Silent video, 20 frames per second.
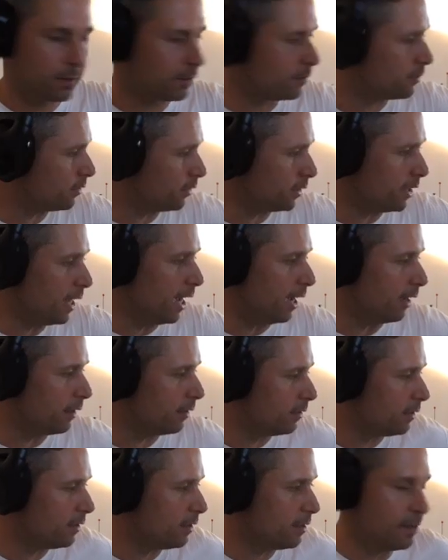So yeah,
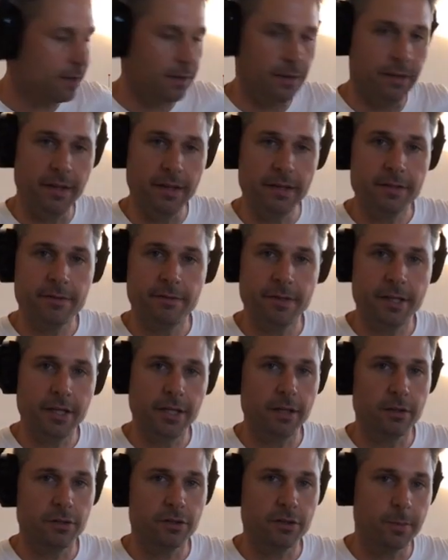this
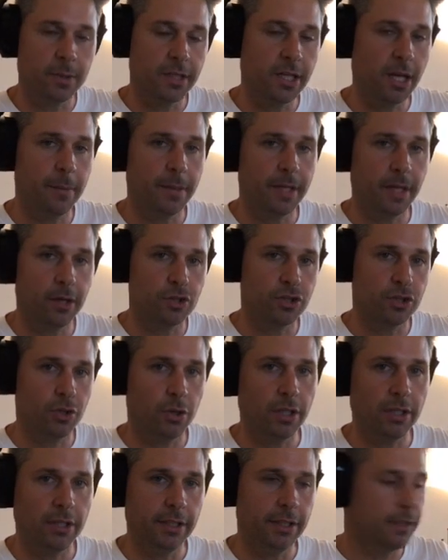video should be coming out
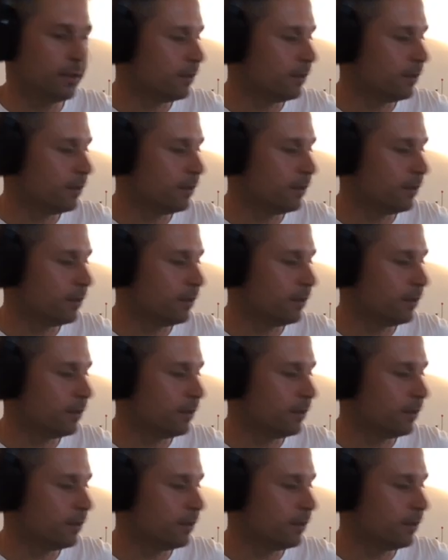shortly.